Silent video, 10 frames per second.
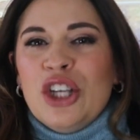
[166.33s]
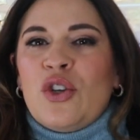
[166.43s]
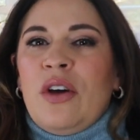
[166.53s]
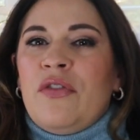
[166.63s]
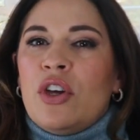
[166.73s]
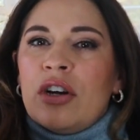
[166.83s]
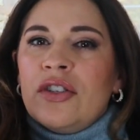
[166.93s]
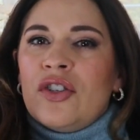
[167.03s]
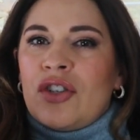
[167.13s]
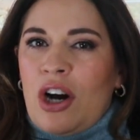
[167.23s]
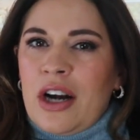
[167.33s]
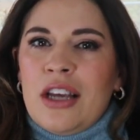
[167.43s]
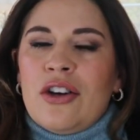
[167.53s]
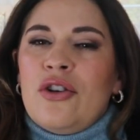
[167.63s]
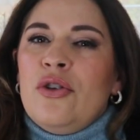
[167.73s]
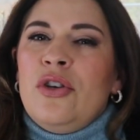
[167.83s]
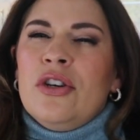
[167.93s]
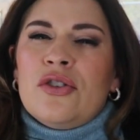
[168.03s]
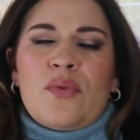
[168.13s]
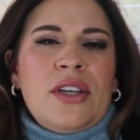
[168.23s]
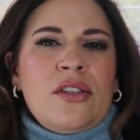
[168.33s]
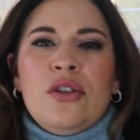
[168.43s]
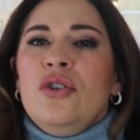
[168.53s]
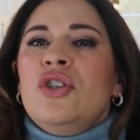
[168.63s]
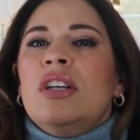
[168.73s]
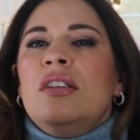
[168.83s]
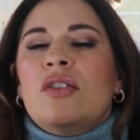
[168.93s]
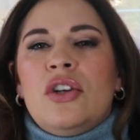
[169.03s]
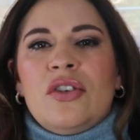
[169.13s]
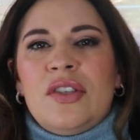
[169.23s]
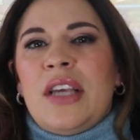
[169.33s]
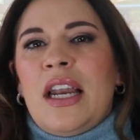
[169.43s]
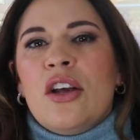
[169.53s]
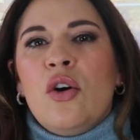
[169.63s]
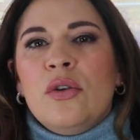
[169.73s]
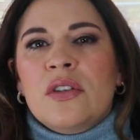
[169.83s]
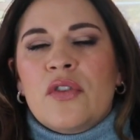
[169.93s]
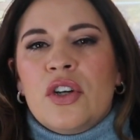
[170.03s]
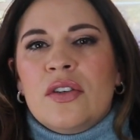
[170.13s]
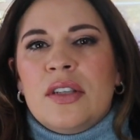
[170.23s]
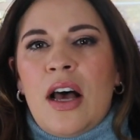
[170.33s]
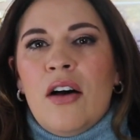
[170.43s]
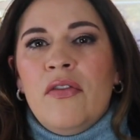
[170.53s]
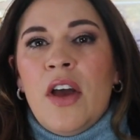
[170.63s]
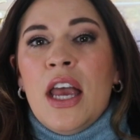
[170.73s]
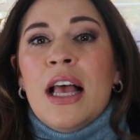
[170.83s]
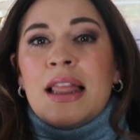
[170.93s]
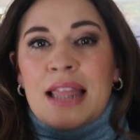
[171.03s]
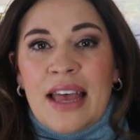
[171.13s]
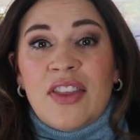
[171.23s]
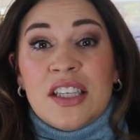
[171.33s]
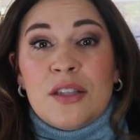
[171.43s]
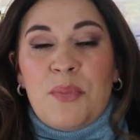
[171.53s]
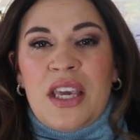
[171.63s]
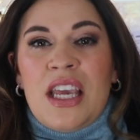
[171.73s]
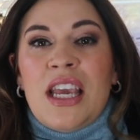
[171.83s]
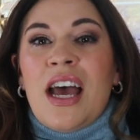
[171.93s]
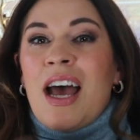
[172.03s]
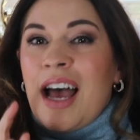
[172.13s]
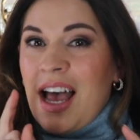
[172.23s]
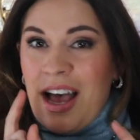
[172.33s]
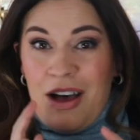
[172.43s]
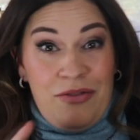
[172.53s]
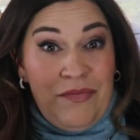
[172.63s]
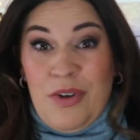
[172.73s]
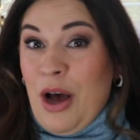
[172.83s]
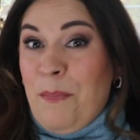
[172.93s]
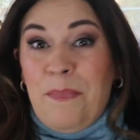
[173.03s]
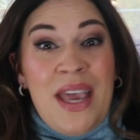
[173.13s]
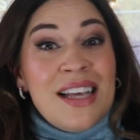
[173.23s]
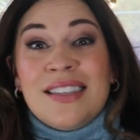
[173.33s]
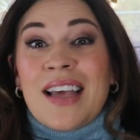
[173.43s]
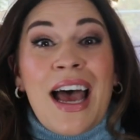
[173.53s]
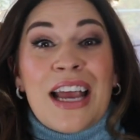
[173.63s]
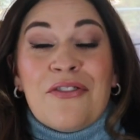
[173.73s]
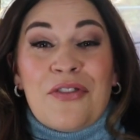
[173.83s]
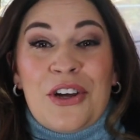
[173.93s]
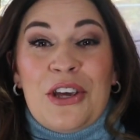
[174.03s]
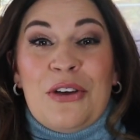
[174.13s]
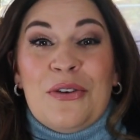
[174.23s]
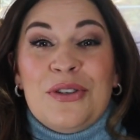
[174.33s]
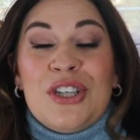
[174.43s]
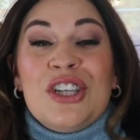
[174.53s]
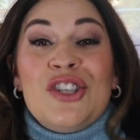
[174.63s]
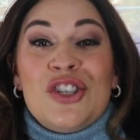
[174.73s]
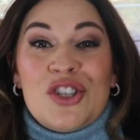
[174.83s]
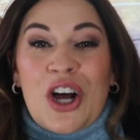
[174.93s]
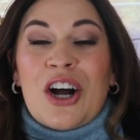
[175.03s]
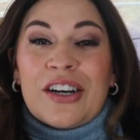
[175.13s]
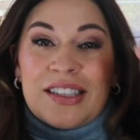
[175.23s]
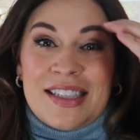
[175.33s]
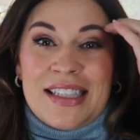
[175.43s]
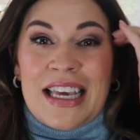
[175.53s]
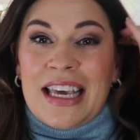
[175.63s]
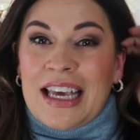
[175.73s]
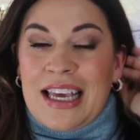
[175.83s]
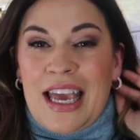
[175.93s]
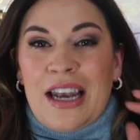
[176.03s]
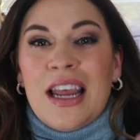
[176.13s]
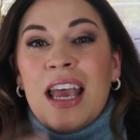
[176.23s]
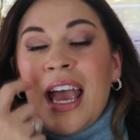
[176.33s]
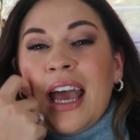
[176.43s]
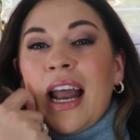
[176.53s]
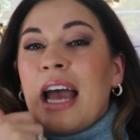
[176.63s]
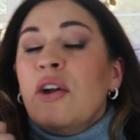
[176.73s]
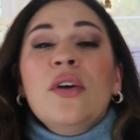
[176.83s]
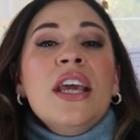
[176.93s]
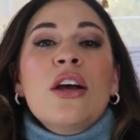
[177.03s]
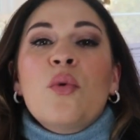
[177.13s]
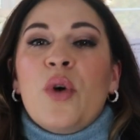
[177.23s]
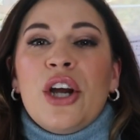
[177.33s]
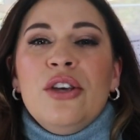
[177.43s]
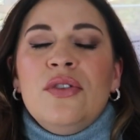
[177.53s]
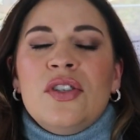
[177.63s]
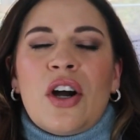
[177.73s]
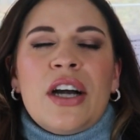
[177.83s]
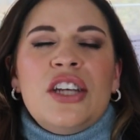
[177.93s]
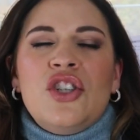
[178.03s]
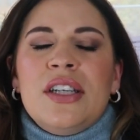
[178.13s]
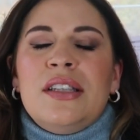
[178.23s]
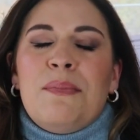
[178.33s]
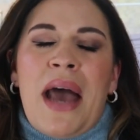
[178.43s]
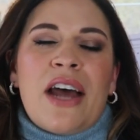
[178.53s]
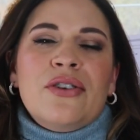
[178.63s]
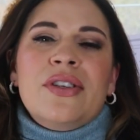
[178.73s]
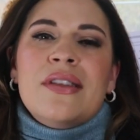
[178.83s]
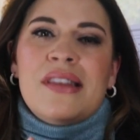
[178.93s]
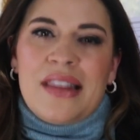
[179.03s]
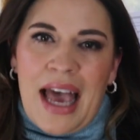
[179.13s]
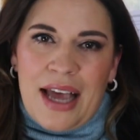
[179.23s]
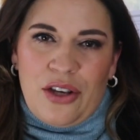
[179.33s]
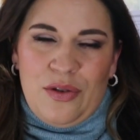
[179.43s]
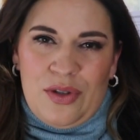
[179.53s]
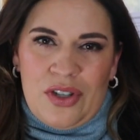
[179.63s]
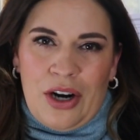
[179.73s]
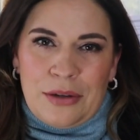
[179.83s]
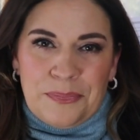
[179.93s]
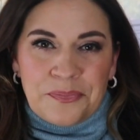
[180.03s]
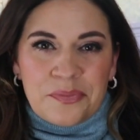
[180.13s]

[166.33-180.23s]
So if you're starting your New Year's resolutions or you're setting goals for yourself, let this be a big sign for you to start singing again. And I don't care where you start, it just matters that you start.